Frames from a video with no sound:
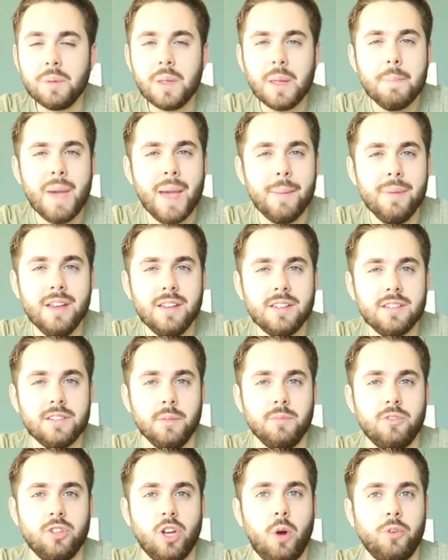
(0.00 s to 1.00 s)
maybe
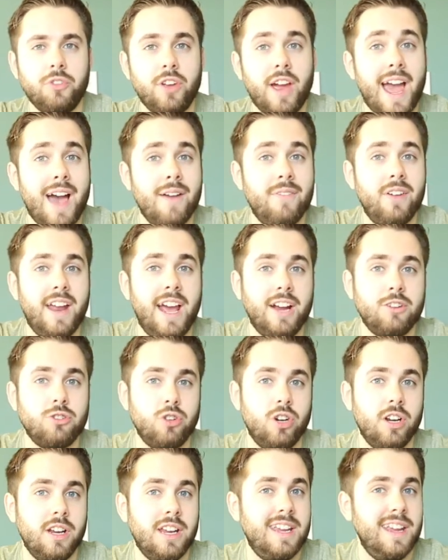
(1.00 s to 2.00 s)
some songs that have an
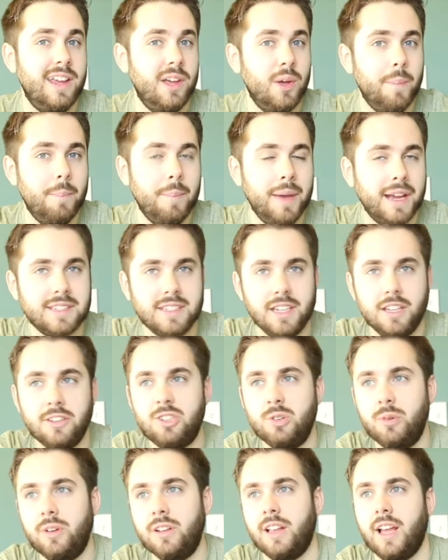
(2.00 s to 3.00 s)
extra hymn mixed
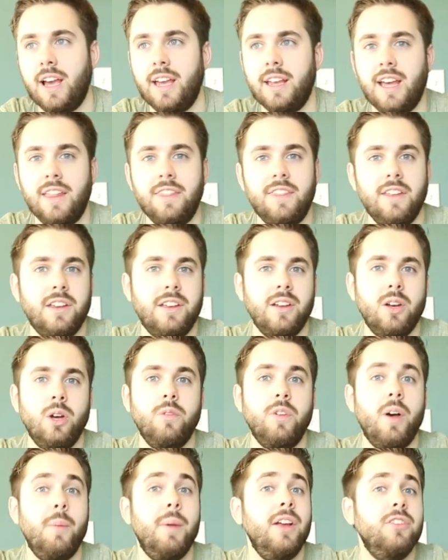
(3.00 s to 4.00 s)
into it, like I think
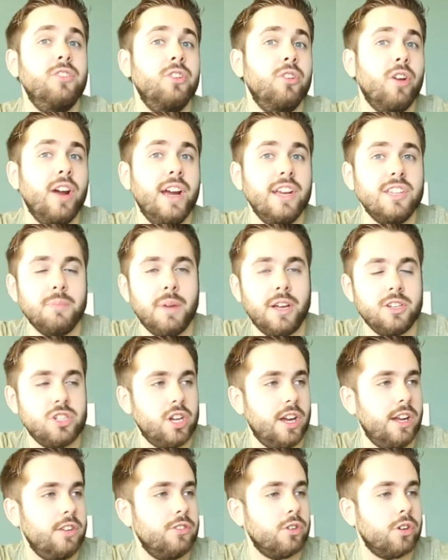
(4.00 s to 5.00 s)
of Amazing Grace, My
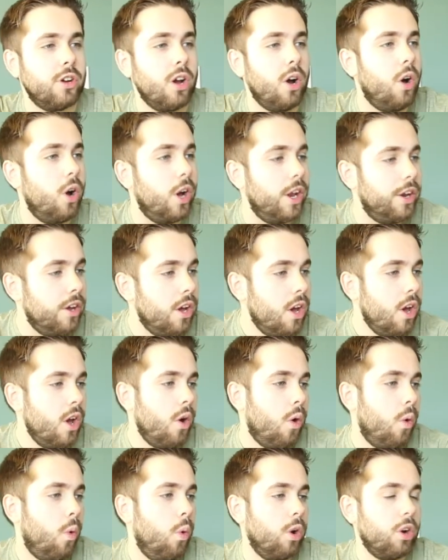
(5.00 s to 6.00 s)
Chains Are Gone,
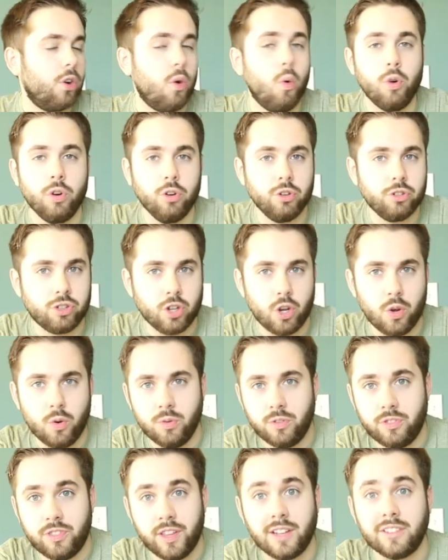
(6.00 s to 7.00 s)
or
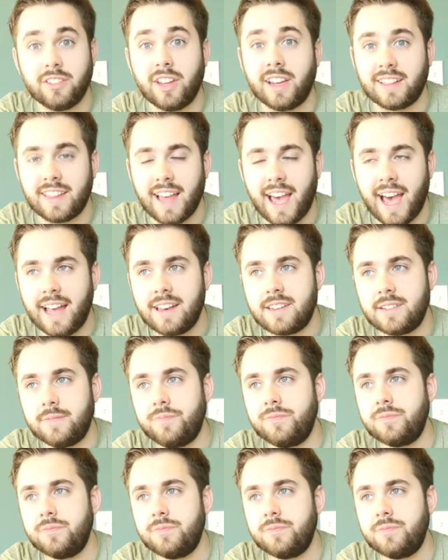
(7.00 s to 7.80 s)
Cornerstone, things like that.